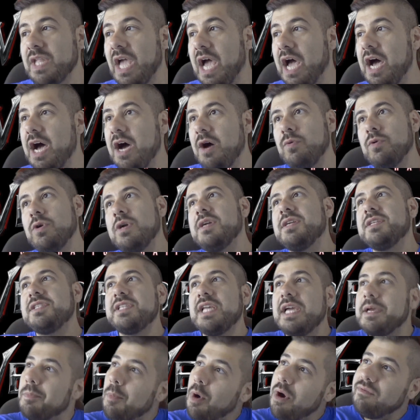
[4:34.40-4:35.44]
Uh, whereas,
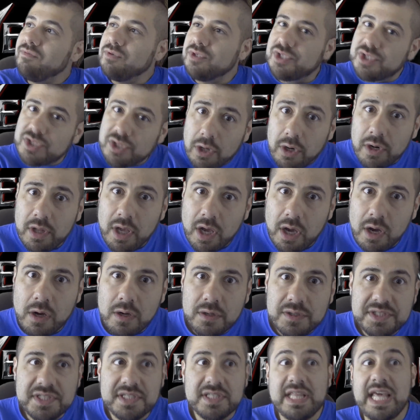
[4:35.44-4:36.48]
like, Marvel
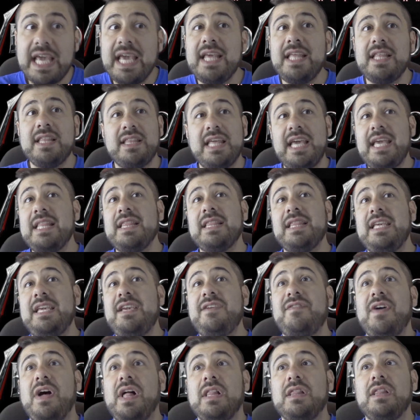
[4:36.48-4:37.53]
Studios, they, they
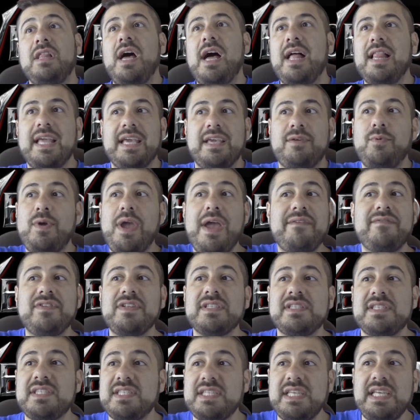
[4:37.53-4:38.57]
leave a lot. Like, we
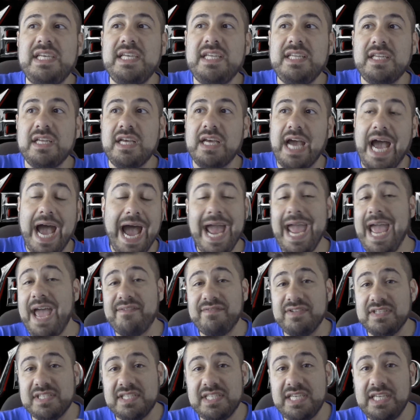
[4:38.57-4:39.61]
haven't seen, I
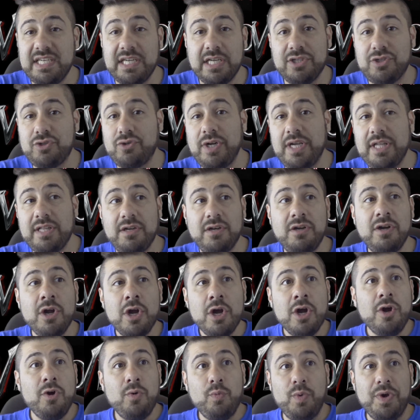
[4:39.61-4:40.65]
haven't seen a trailer
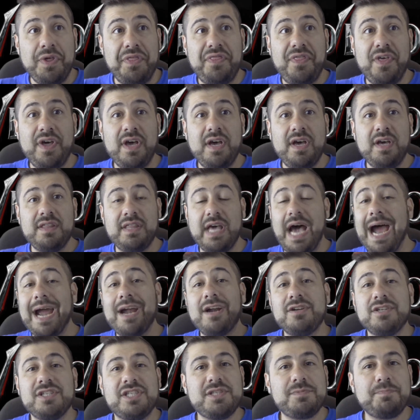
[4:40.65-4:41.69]
with uh, the
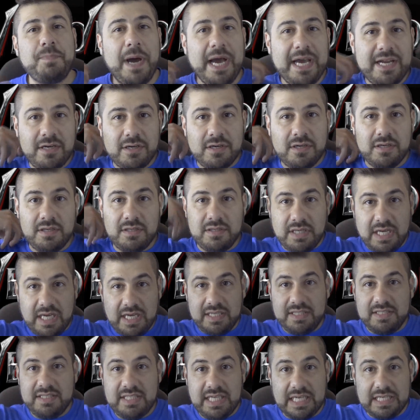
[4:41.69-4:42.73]
Iron Spider
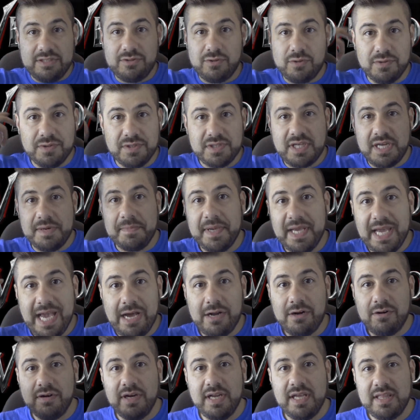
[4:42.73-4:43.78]
uh, tendrils coming
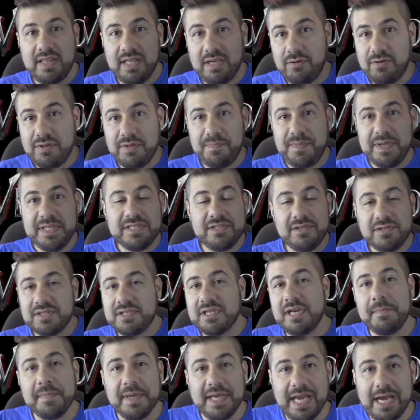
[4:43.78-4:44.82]
out or anything, or the pincers
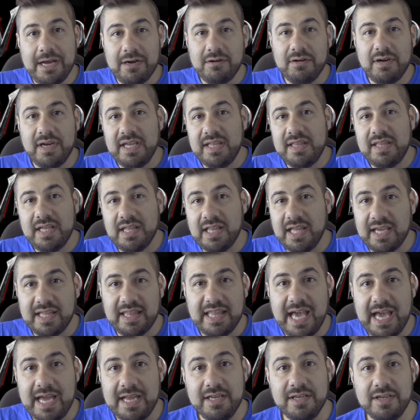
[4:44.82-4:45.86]
coming out or anything like
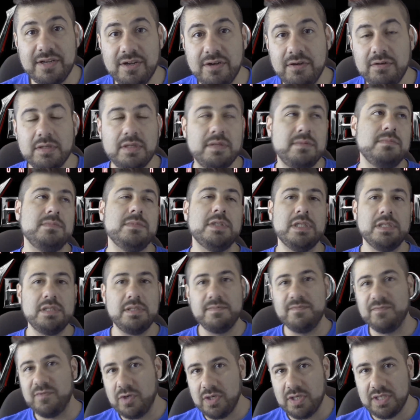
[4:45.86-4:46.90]
that, you know? And I'm, yes,
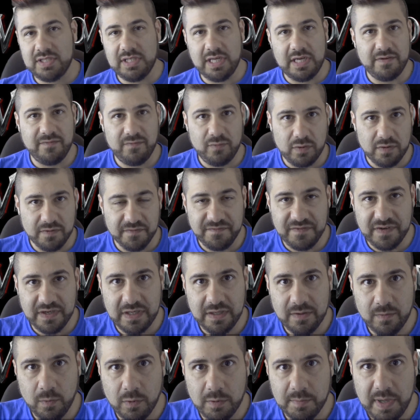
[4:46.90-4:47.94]
I'm very excited for
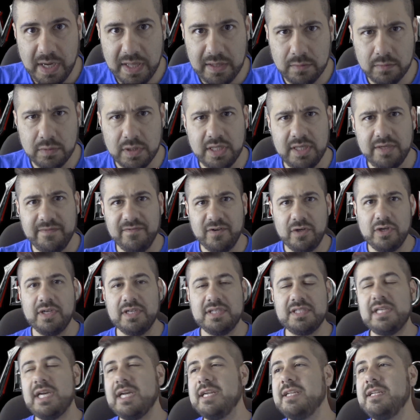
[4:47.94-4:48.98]
Infinity War, by the way. Very
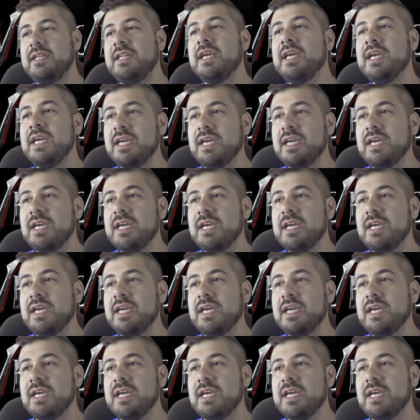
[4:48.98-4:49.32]
excited.